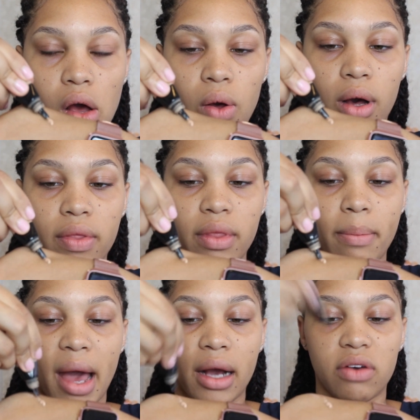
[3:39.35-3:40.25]
on the
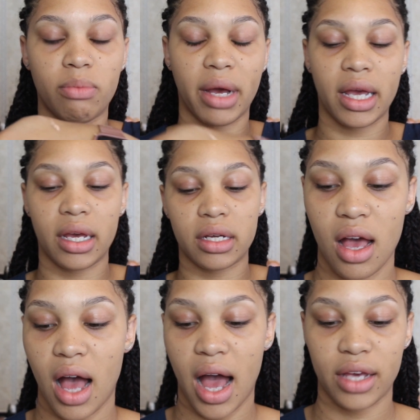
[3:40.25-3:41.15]
back of my hand.
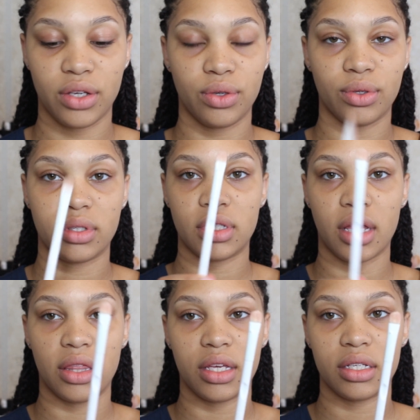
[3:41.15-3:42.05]
I use
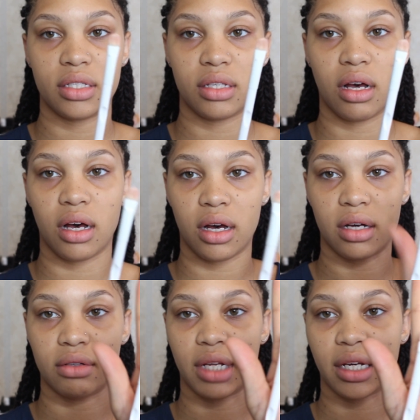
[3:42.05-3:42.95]
this
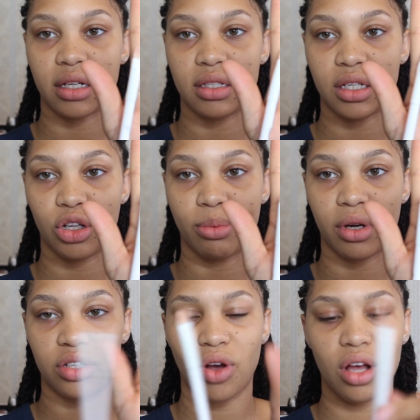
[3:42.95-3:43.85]
like concealer
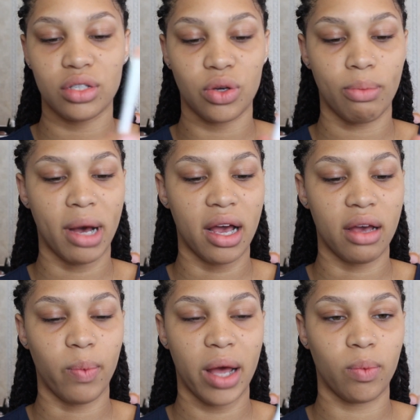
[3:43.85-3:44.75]
brush also
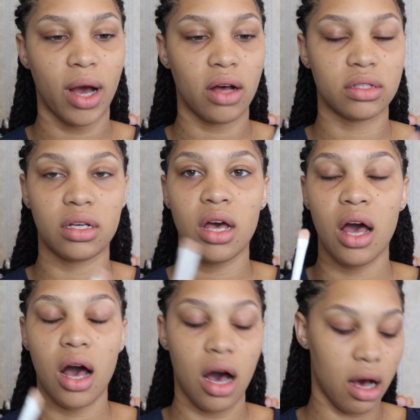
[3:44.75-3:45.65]
by Wet n Wild,
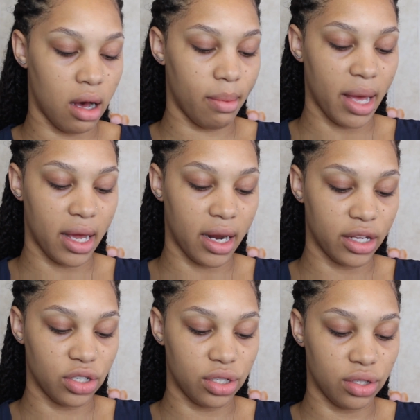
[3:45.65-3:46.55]
and
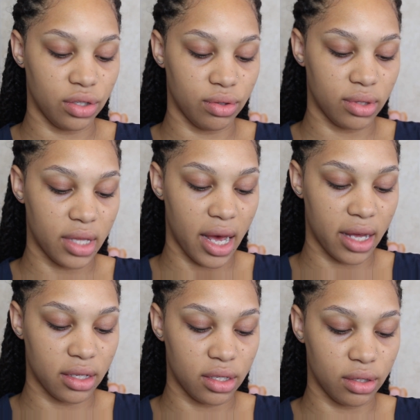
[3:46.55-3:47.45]
I just use
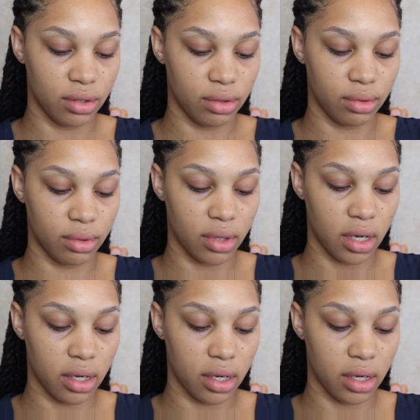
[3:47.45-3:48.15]
that to